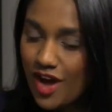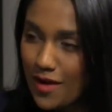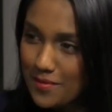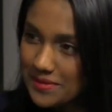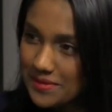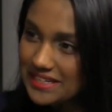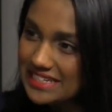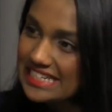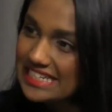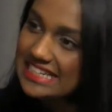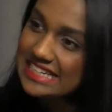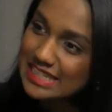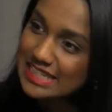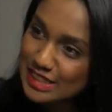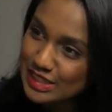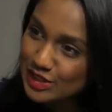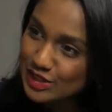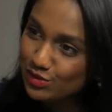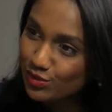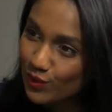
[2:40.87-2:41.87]
can't be an
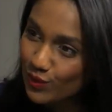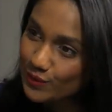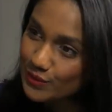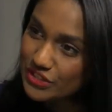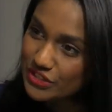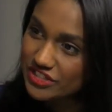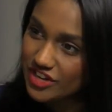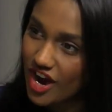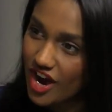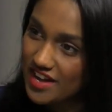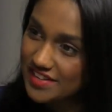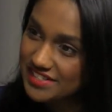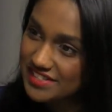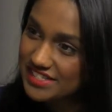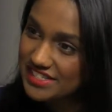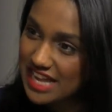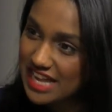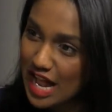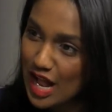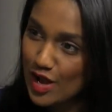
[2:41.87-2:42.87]
easy role to dance.